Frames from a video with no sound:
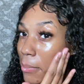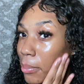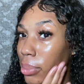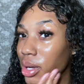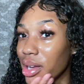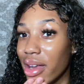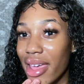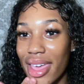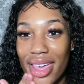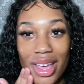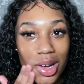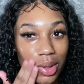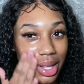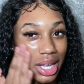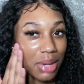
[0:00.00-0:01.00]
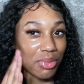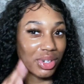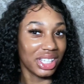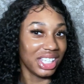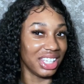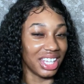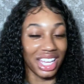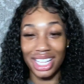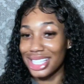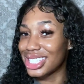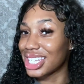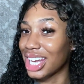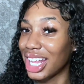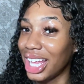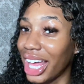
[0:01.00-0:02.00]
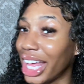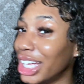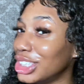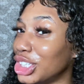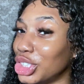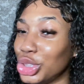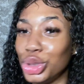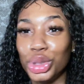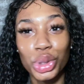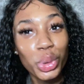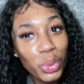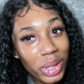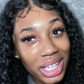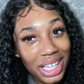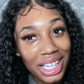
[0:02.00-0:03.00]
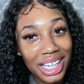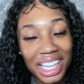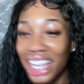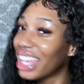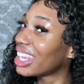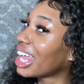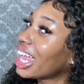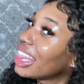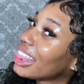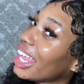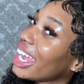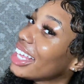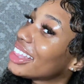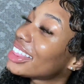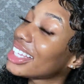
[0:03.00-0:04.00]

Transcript: But now, like, I'm really getting to the the dewy, and I like